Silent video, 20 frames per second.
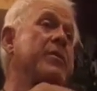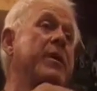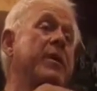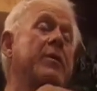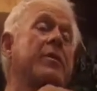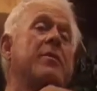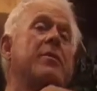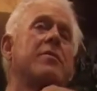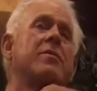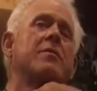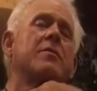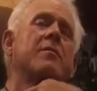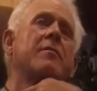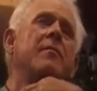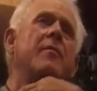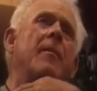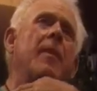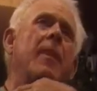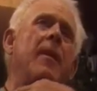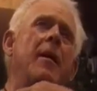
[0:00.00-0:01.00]
and debtors.
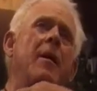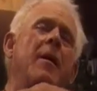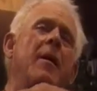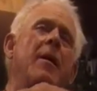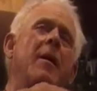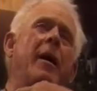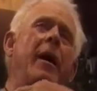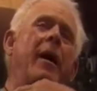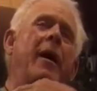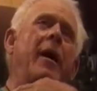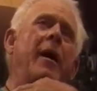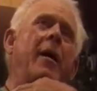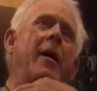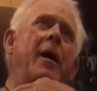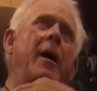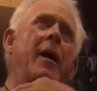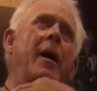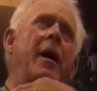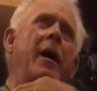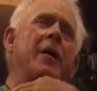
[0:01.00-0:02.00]

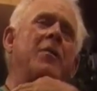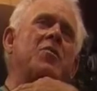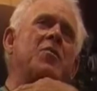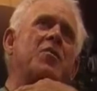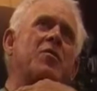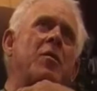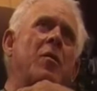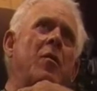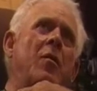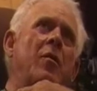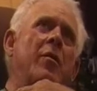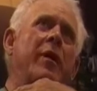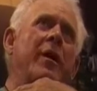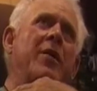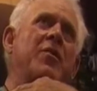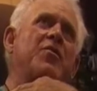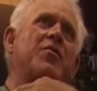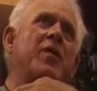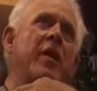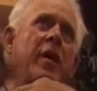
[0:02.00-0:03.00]
And so
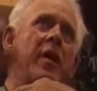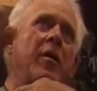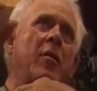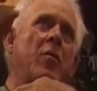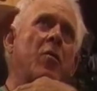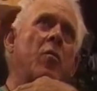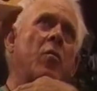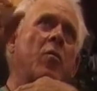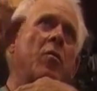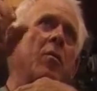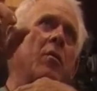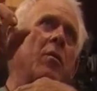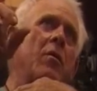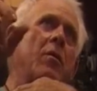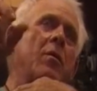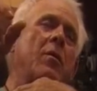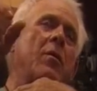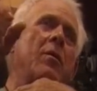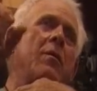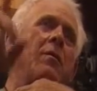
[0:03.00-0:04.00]
it's a
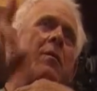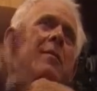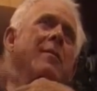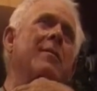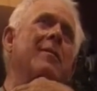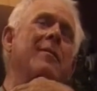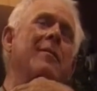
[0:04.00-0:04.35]
rule